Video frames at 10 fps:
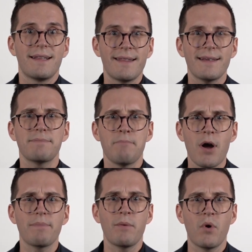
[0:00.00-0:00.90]
then this
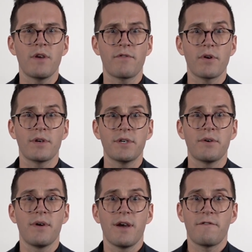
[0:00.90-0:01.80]
might be what you've got to
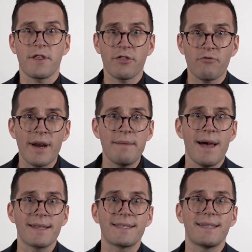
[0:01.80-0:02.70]
do for 3
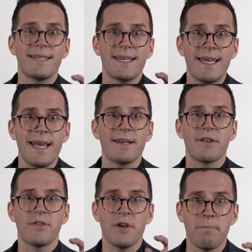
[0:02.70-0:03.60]
months to get
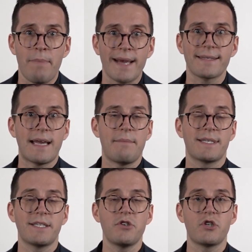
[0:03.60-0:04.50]
your bank
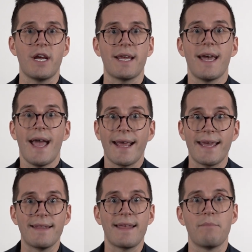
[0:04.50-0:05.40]
statements in check and
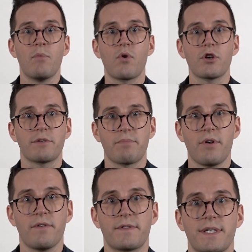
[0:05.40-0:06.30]
get that mortgage
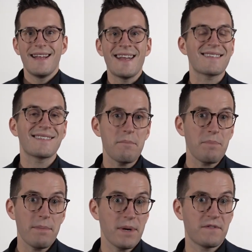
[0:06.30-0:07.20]
approved. Now, some
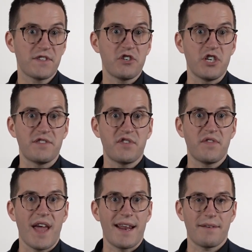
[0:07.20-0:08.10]
people have
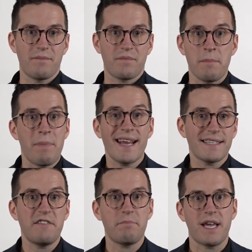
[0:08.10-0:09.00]
suggested that the
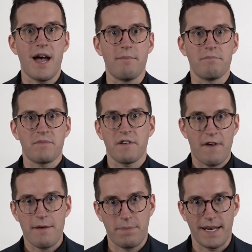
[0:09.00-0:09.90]
banks have become the
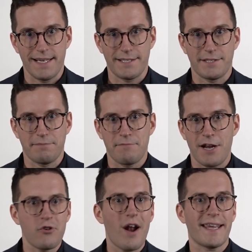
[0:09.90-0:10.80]
fun police.
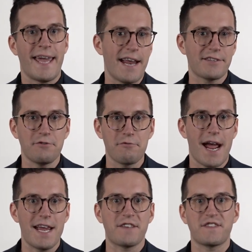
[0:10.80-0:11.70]
They're trying to cancel
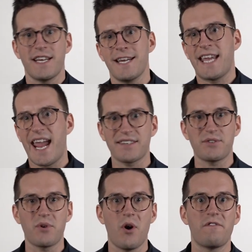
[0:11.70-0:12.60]
KFC,
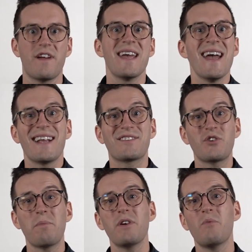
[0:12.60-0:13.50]
cancel coffee, and
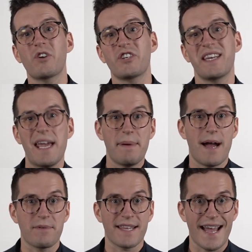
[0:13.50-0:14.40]
stop you watching Keeping
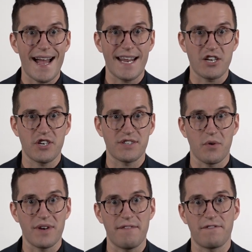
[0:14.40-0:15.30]
Up with the Kardashians
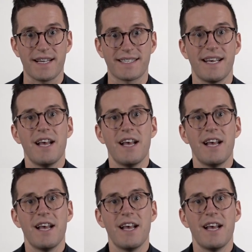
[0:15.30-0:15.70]
on Netflix.